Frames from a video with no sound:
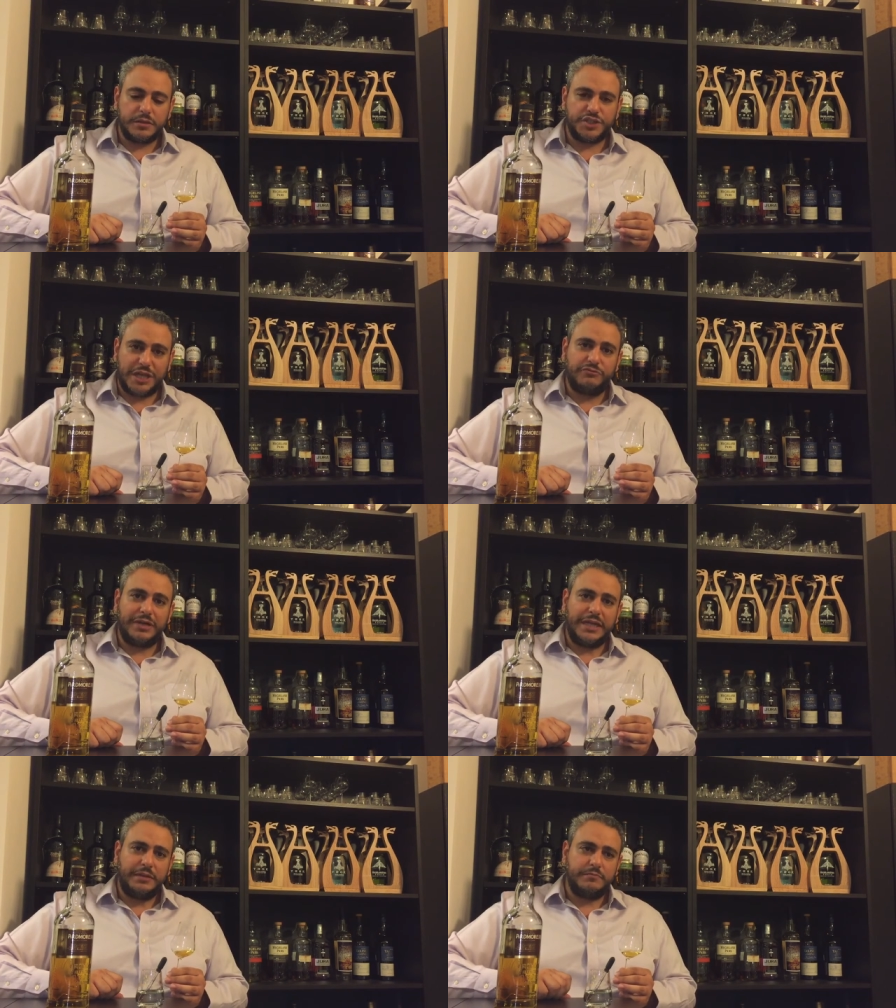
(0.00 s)

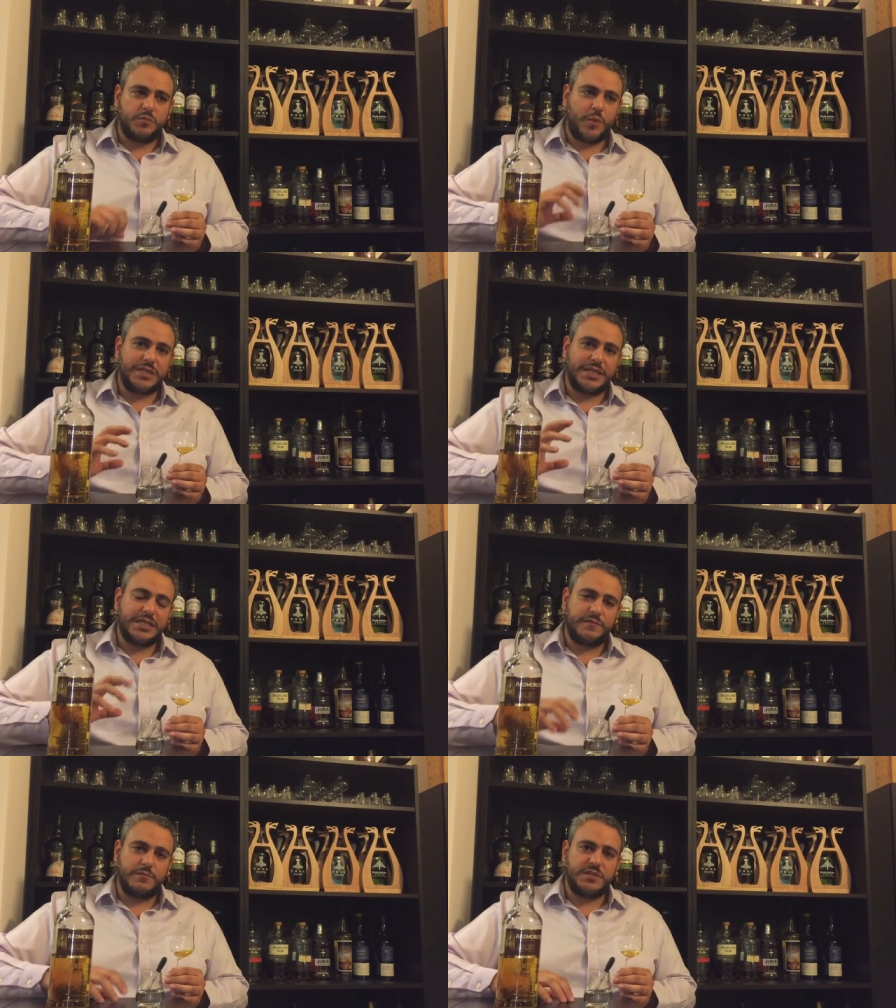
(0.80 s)
Generally,
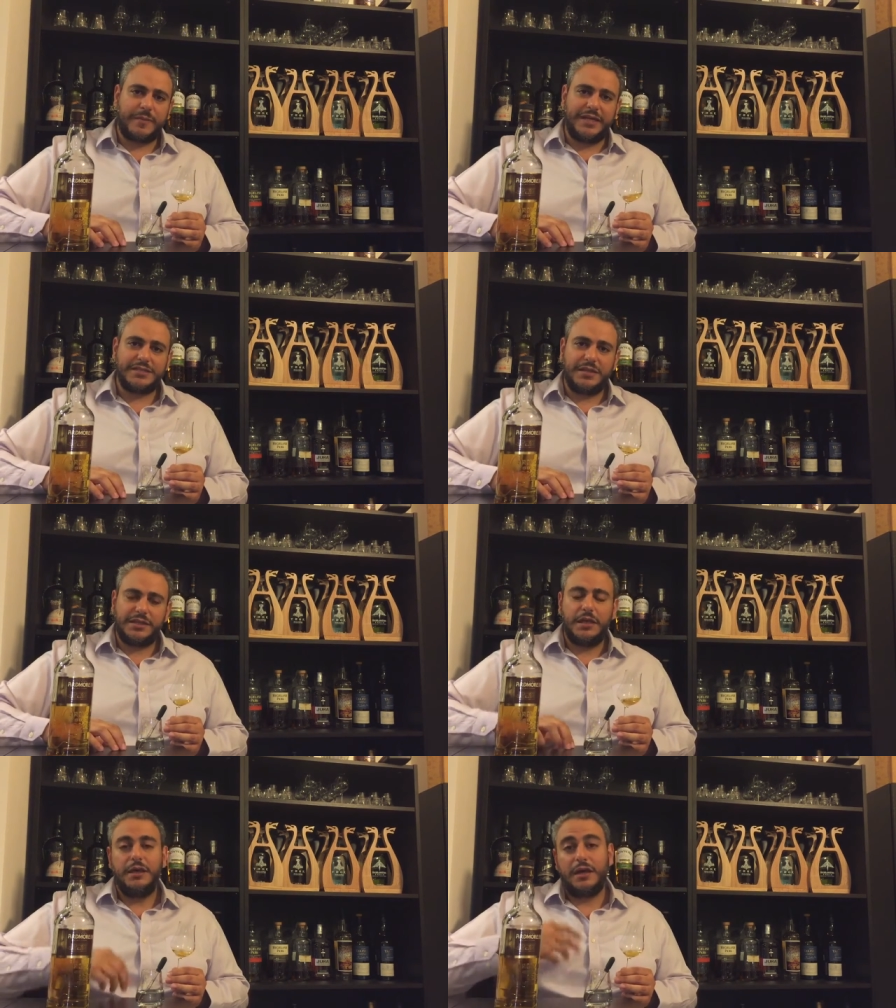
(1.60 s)
whiskies from
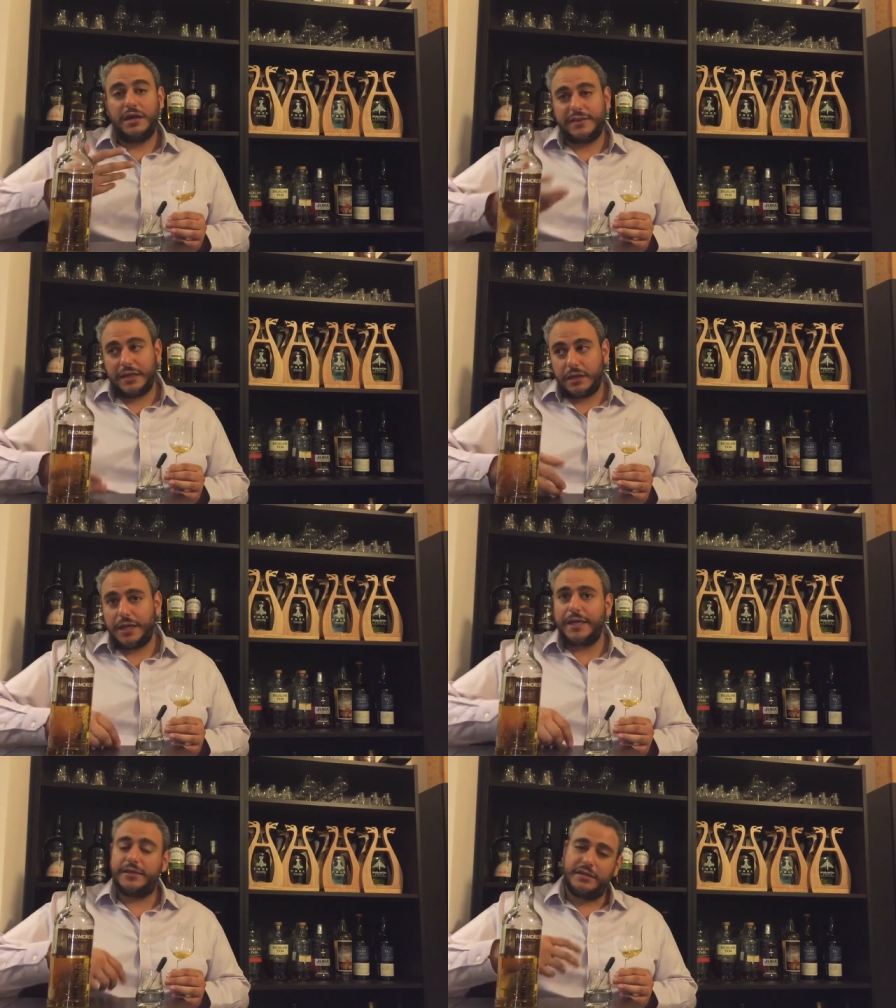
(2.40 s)
Speyside, they're
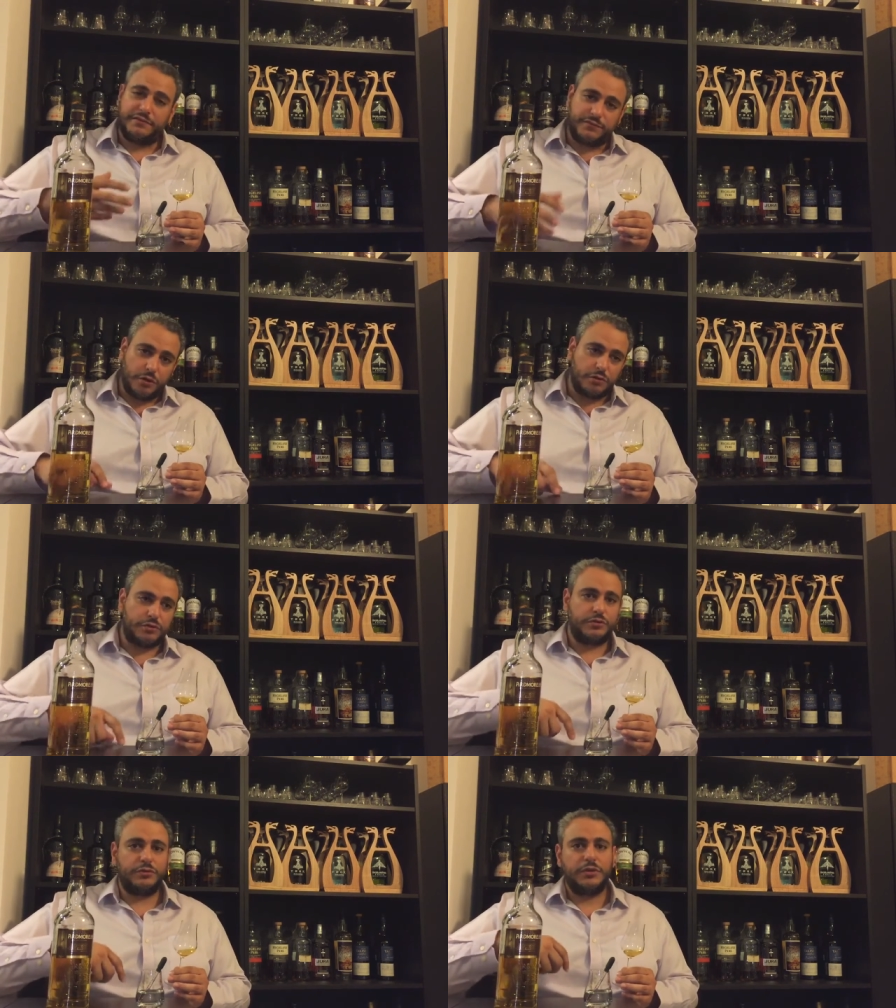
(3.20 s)
light, they're
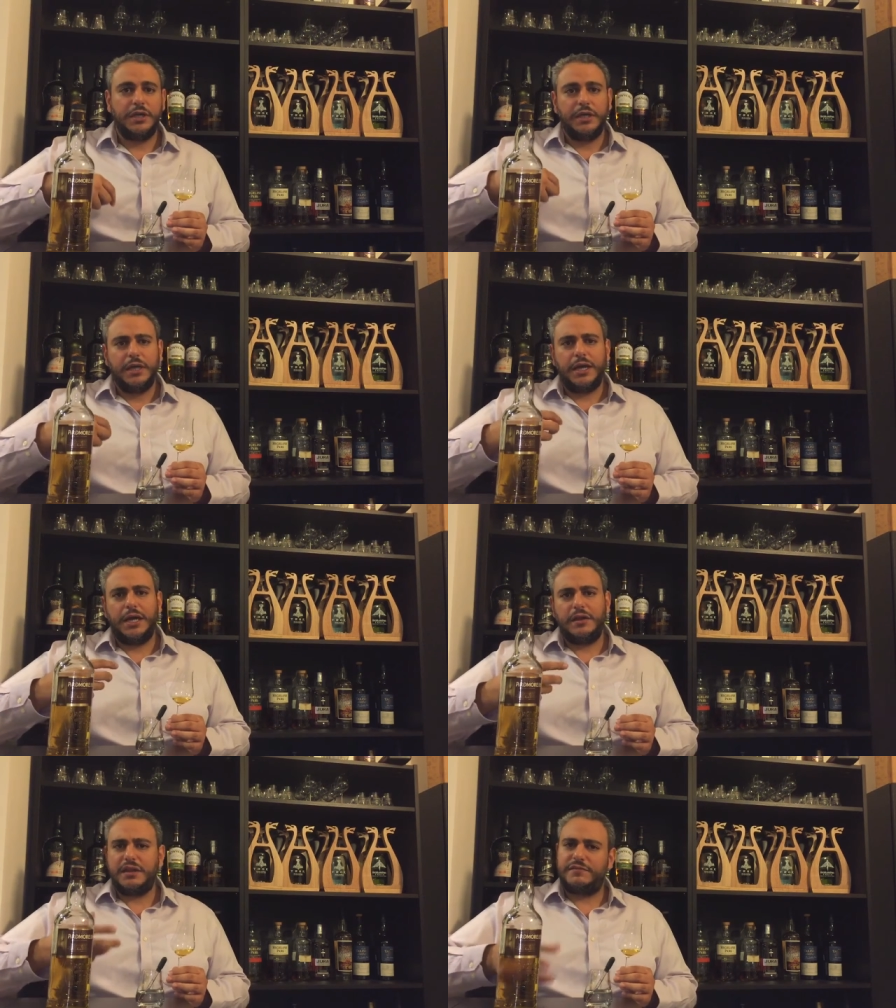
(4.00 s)
floral,
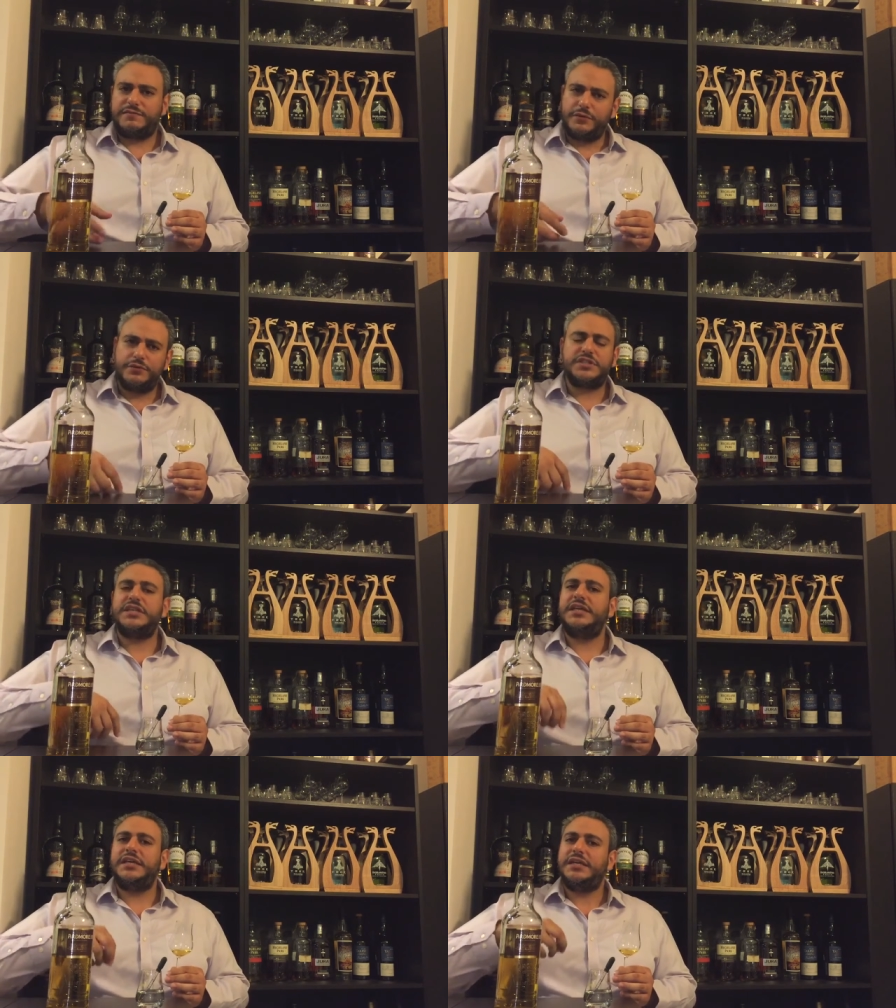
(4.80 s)
they're
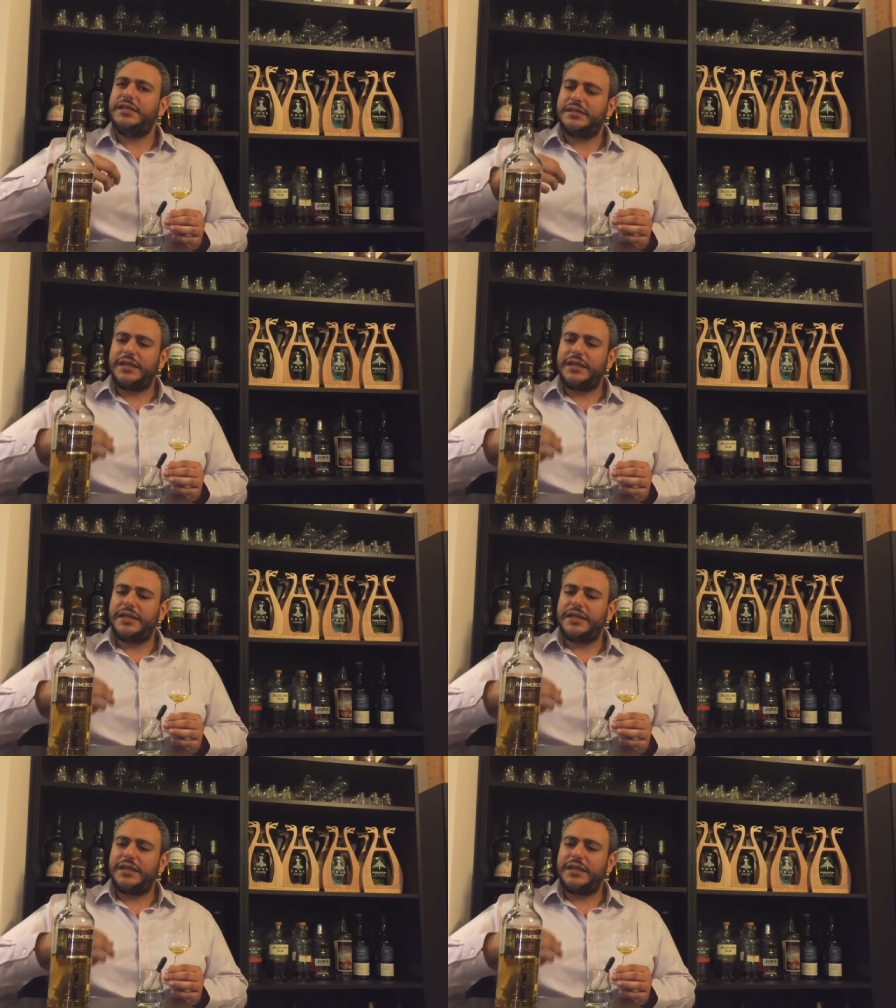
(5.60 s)
fruity.